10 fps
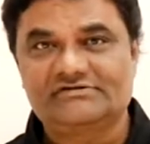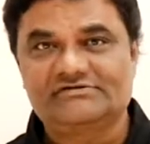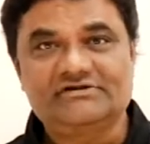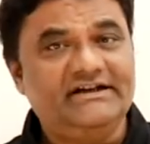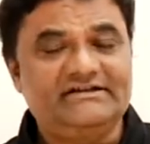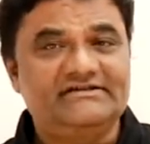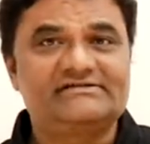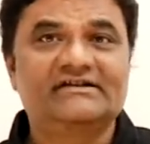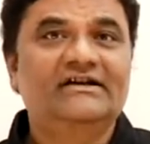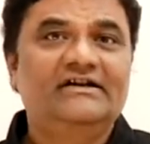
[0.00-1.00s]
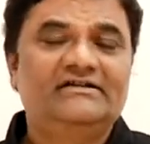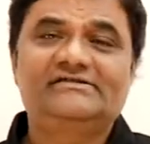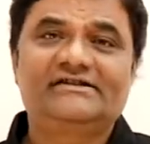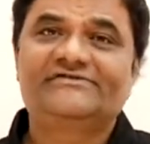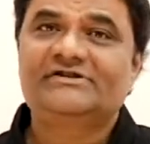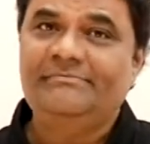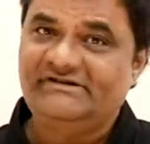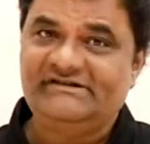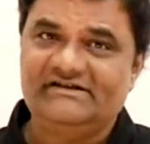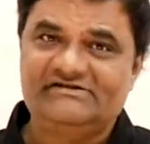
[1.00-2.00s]
So like this gives a
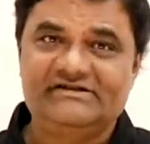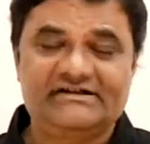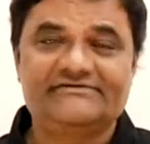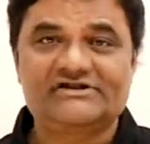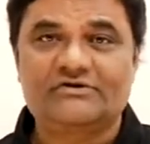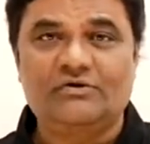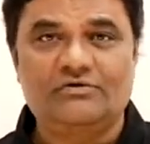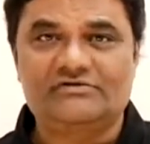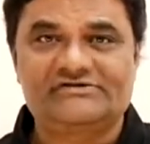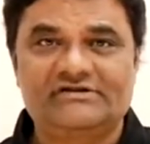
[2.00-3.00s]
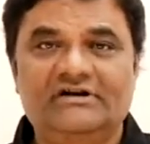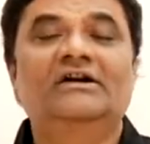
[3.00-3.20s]
message, this gives a codes.